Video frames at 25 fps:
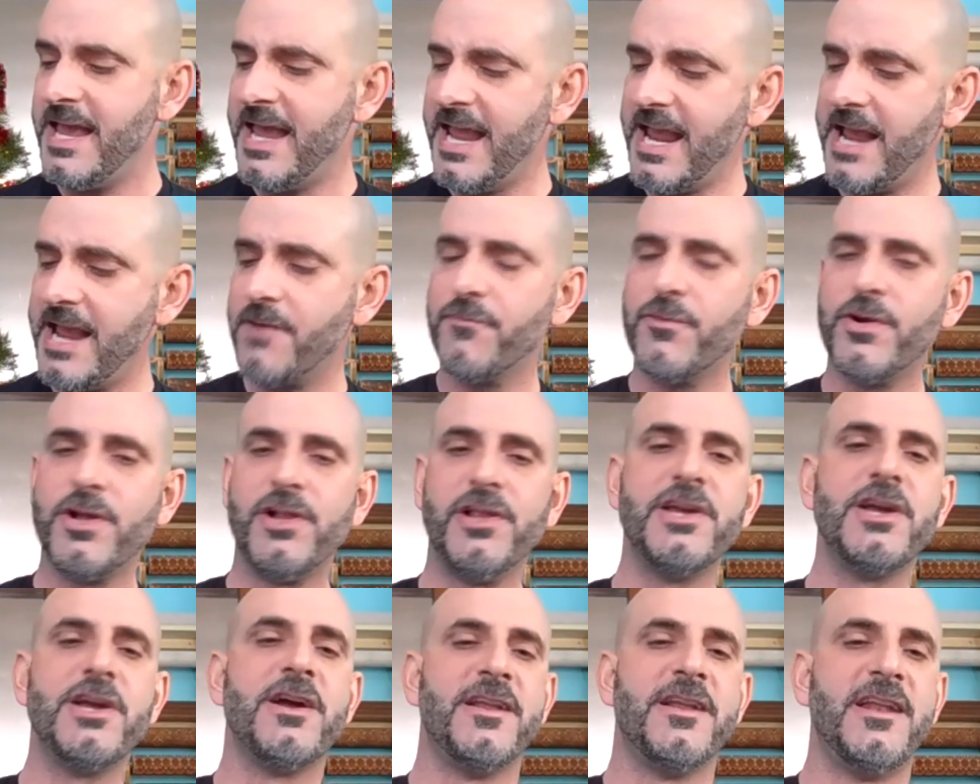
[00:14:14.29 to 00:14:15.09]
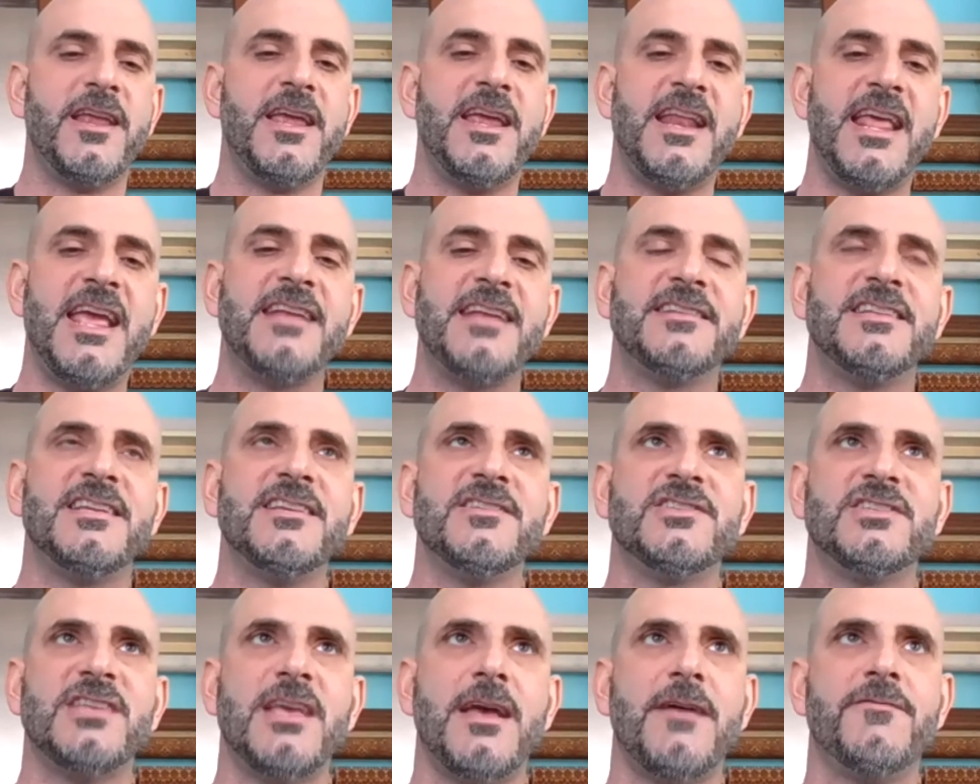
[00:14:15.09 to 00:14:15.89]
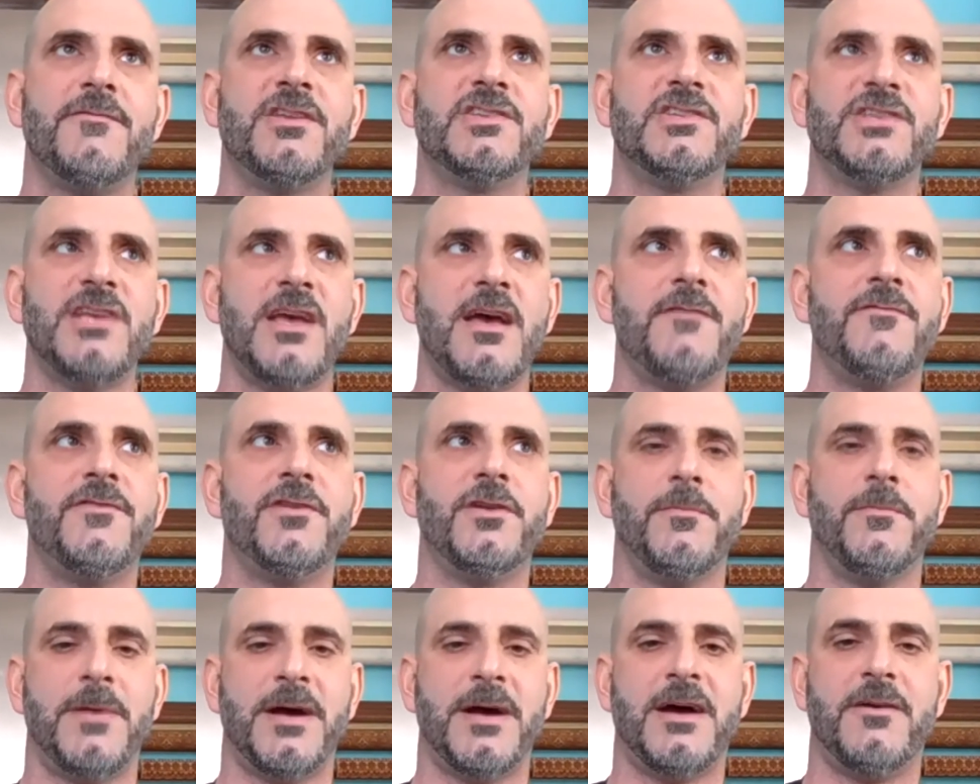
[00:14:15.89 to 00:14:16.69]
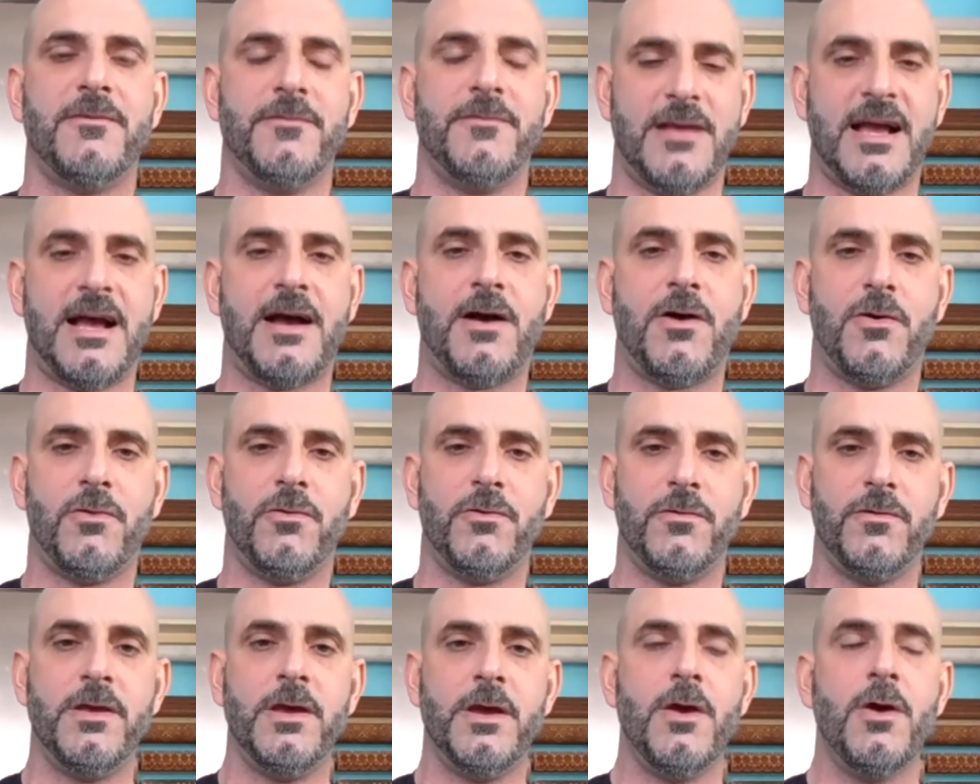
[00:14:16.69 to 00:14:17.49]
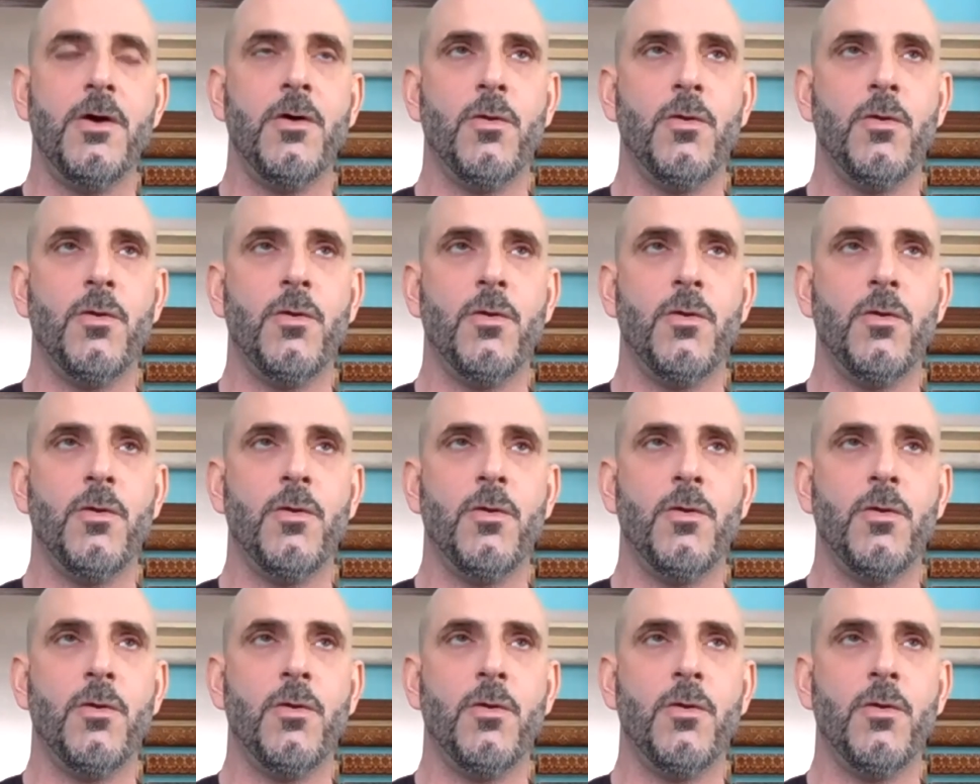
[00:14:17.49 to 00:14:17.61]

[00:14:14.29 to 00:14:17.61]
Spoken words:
and really in 1877 about how